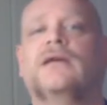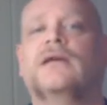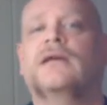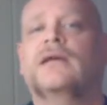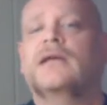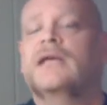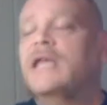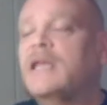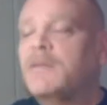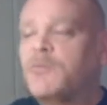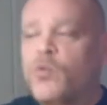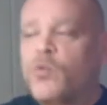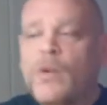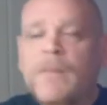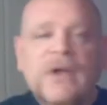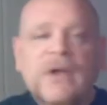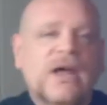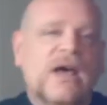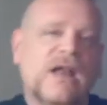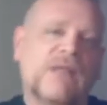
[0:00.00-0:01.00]
Keep
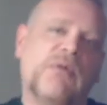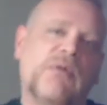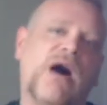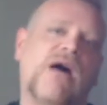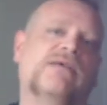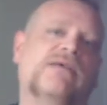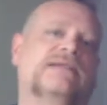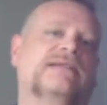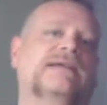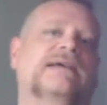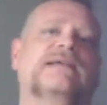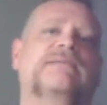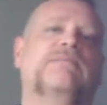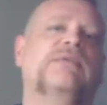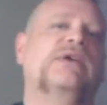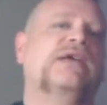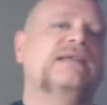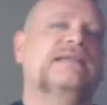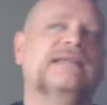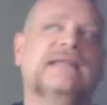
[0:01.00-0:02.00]
women out of politics
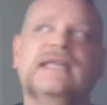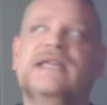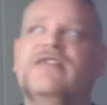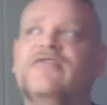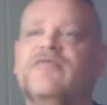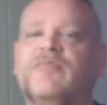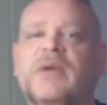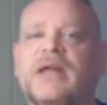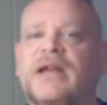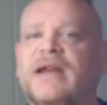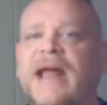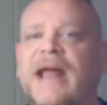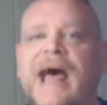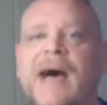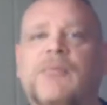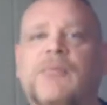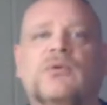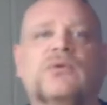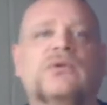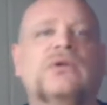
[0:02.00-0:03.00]
because Eve bit an
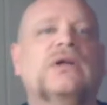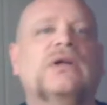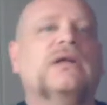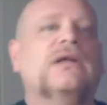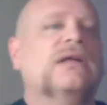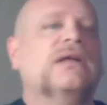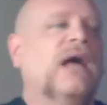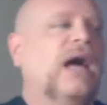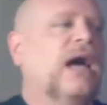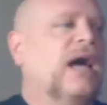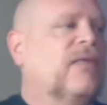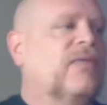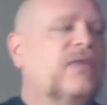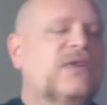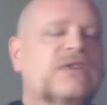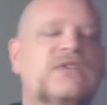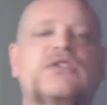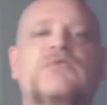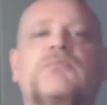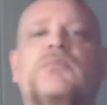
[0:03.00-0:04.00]
apple.
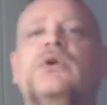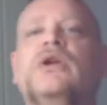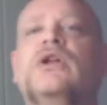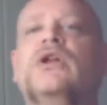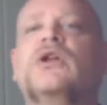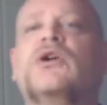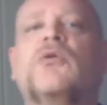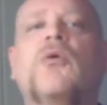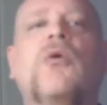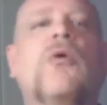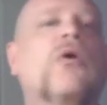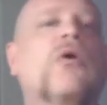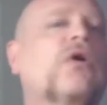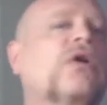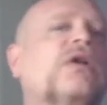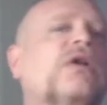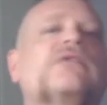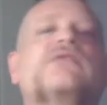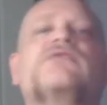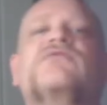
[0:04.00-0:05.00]
The esprit de corps,
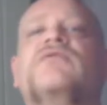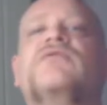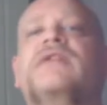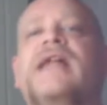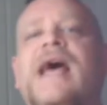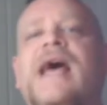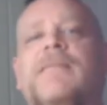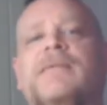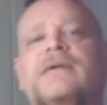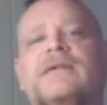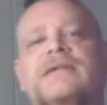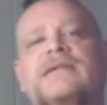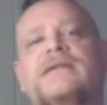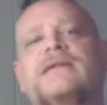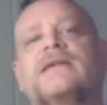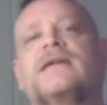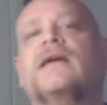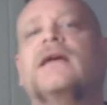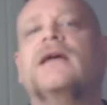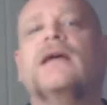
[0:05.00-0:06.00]

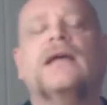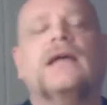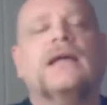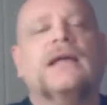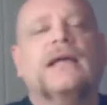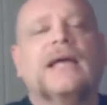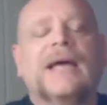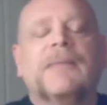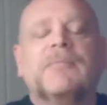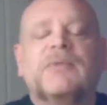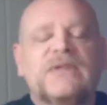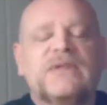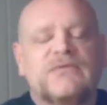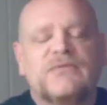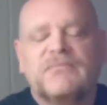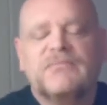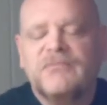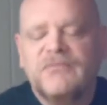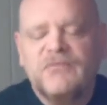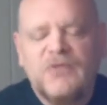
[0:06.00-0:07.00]
Nostradamus. And please
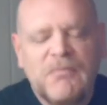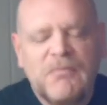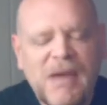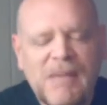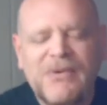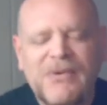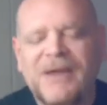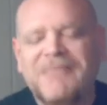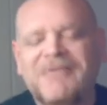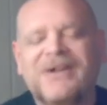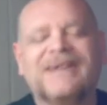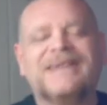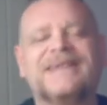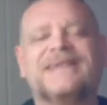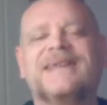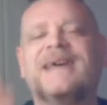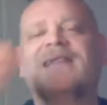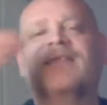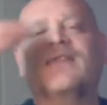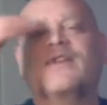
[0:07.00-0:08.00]
remember, I'm not
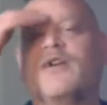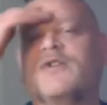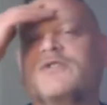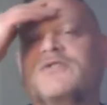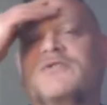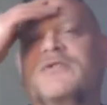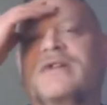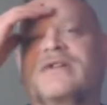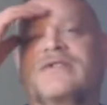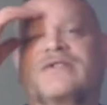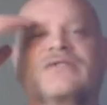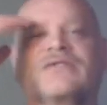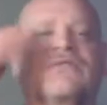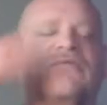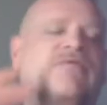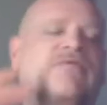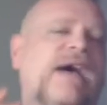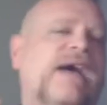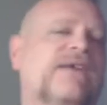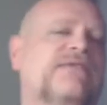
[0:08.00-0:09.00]
saying that all traditions are
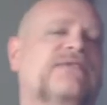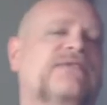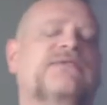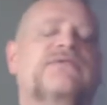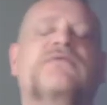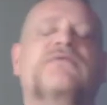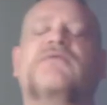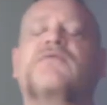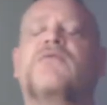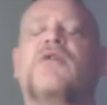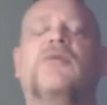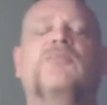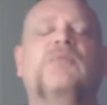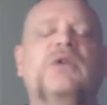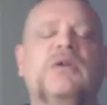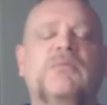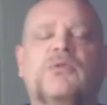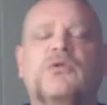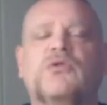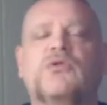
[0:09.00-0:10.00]
fascist or that all
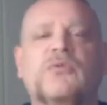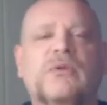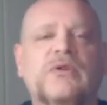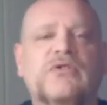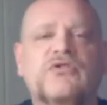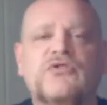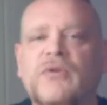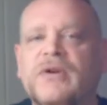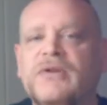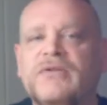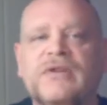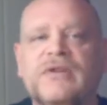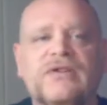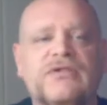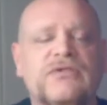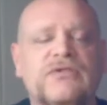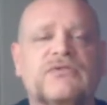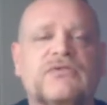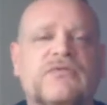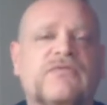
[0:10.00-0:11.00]
people who enjoy
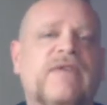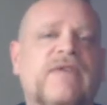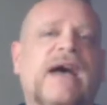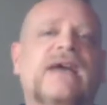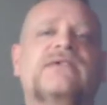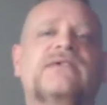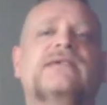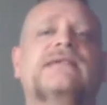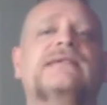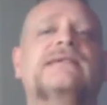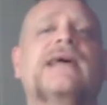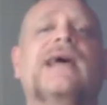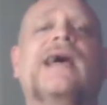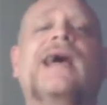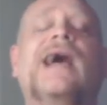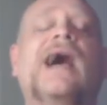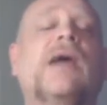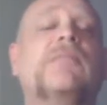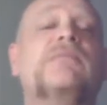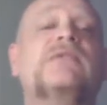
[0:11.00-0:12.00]
traditions are fascists.
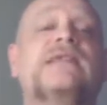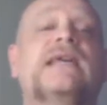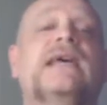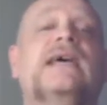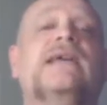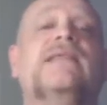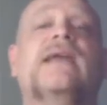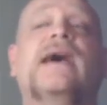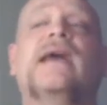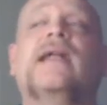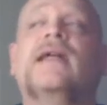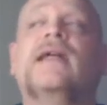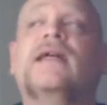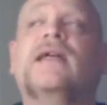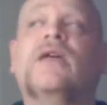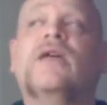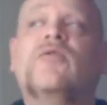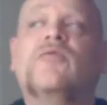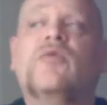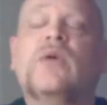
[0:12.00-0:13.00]
I'm saying that
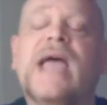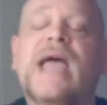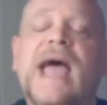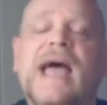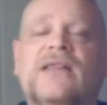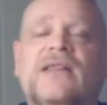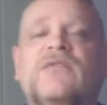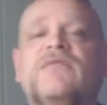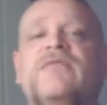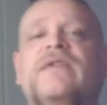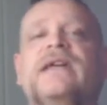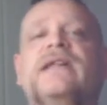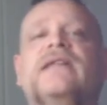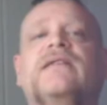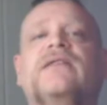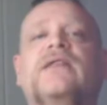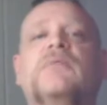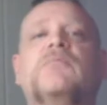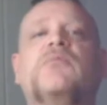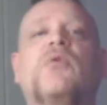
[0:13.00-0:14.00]
if we
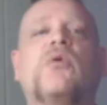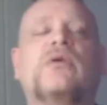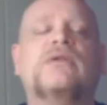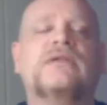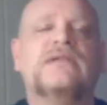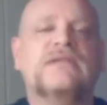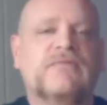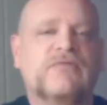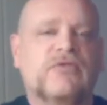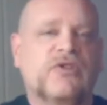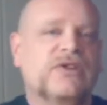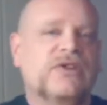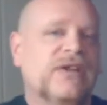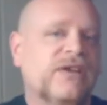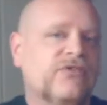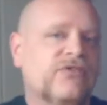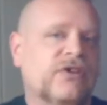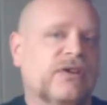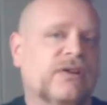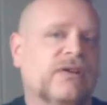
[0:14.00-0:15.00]
elevate the importance of
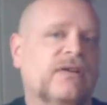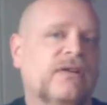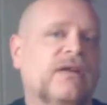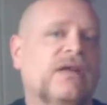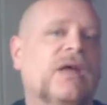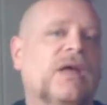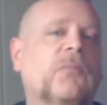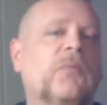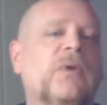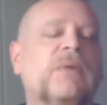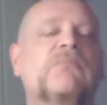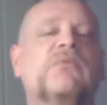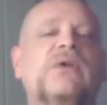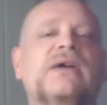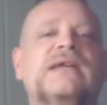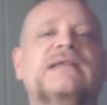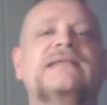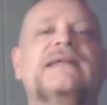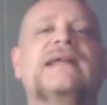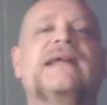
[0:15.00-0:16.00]
tradition and we
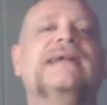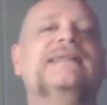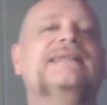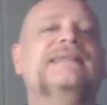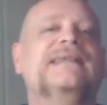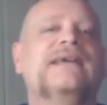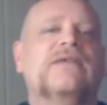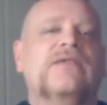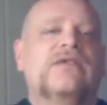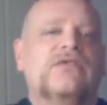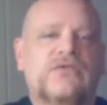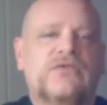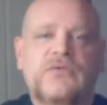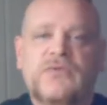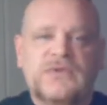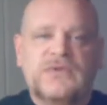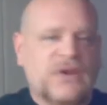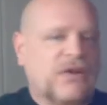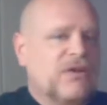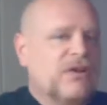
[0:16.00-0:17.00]
embrace that idea that
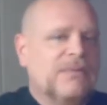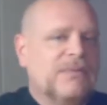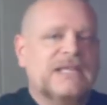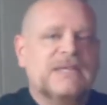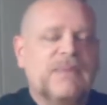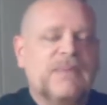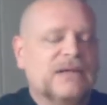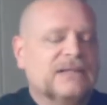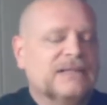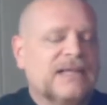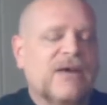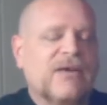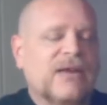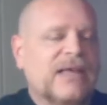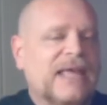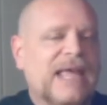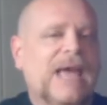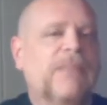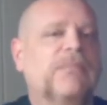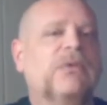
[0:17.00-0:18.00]
truth has already been spelled out
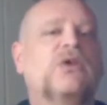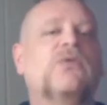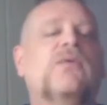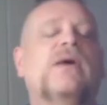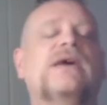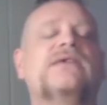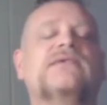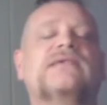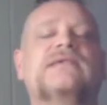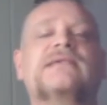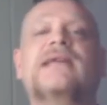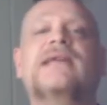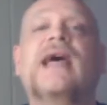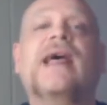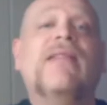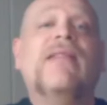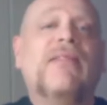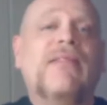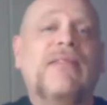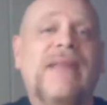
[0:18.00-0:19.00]
and can't be questioned,
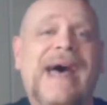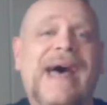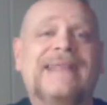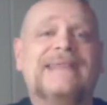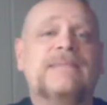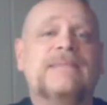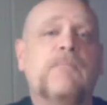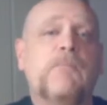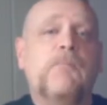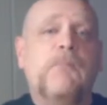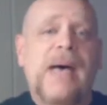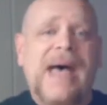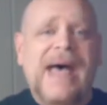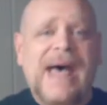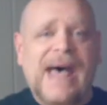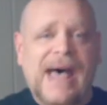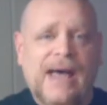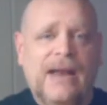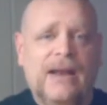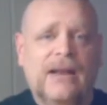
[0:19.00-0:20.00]
that's
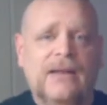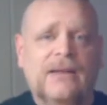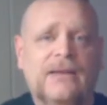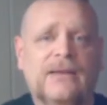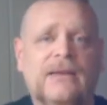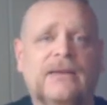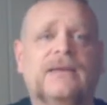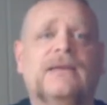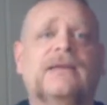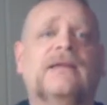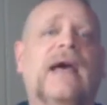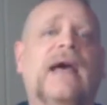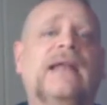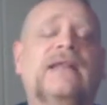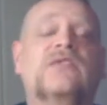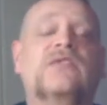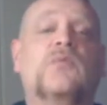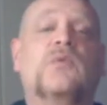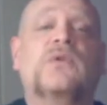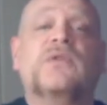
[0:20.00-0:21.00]
bad. And
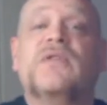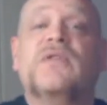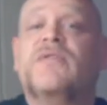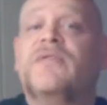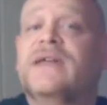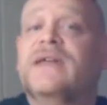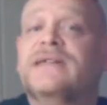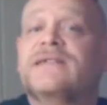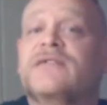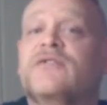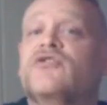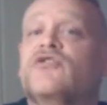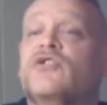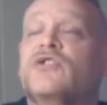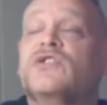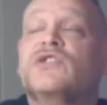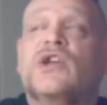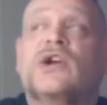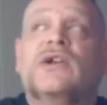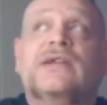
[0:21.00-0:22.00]
it's one of the things that
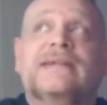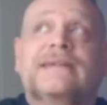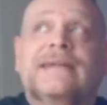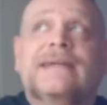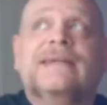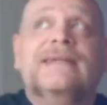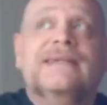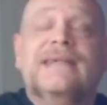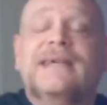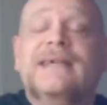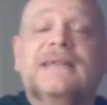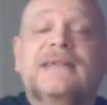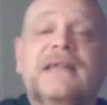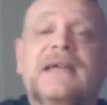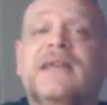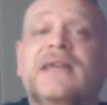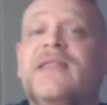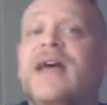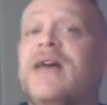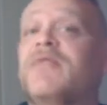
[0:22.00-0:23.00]
should start ding, ding,
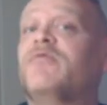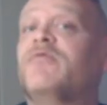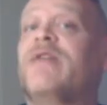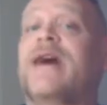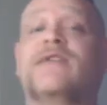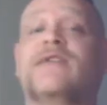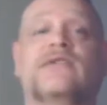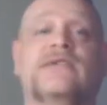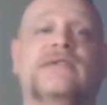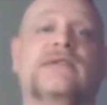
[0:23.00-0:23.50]
ding in that fascist